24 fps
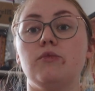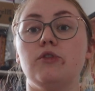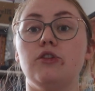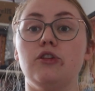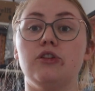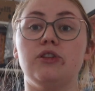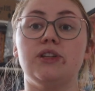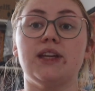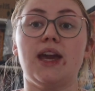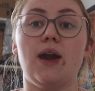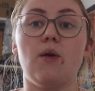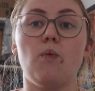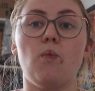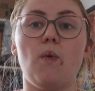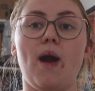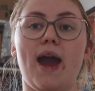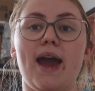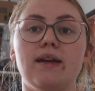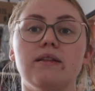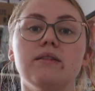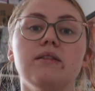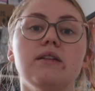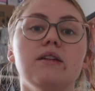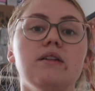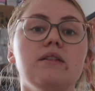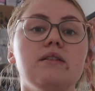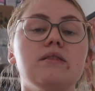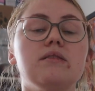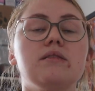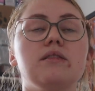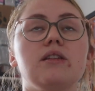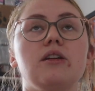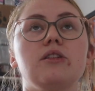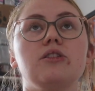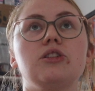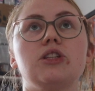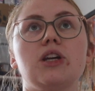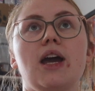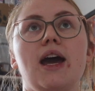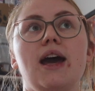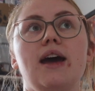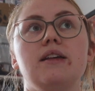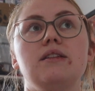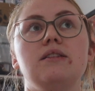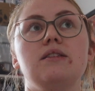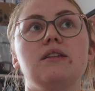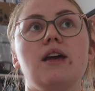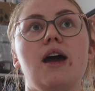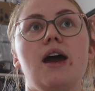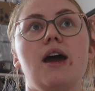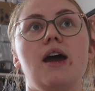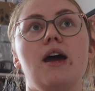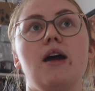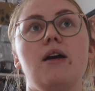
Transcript: could get wet, such as